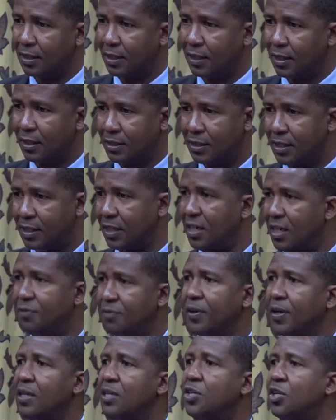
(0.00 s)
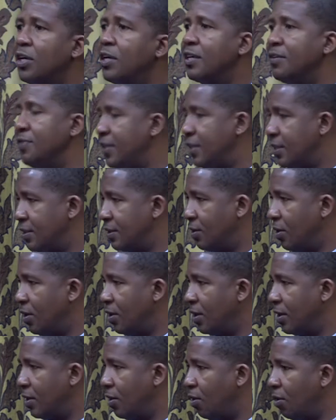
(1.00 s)
a significant chunk of it,
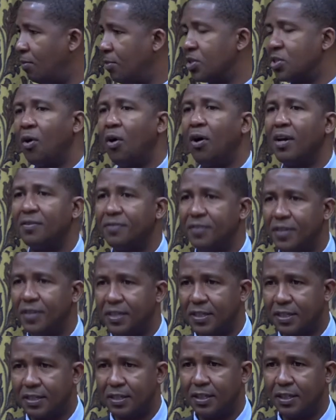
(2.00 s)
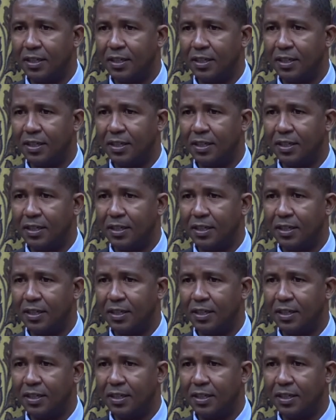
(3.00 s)
or almost all of it,